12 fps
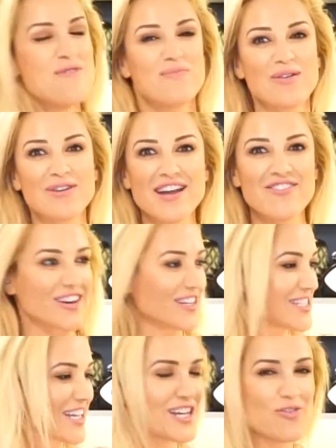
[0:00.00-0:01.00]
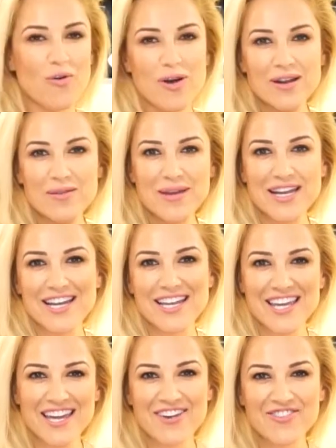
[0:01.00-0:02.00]
But whatever. It's like an
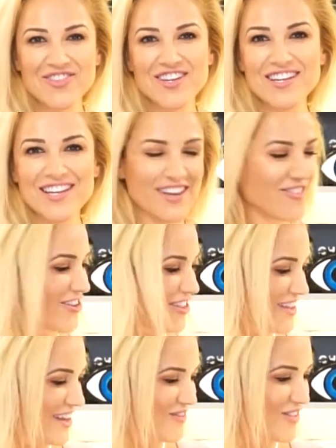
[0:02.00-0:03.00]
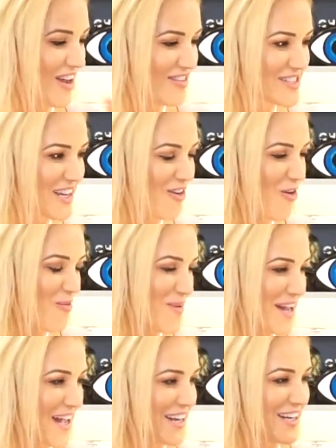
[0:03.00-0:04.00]
ornament gift giver thing. But I was like, oh
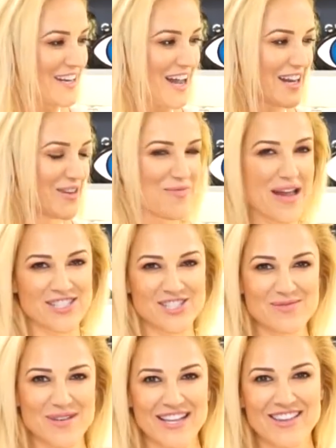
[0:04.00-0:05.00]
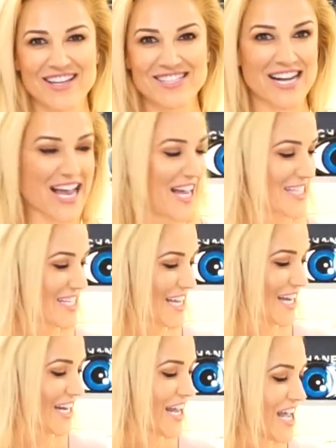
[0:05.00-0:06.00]
my God, it kind of matches my closet. I had to
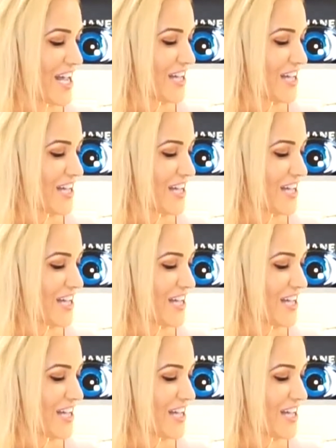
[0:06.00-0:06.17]
get it.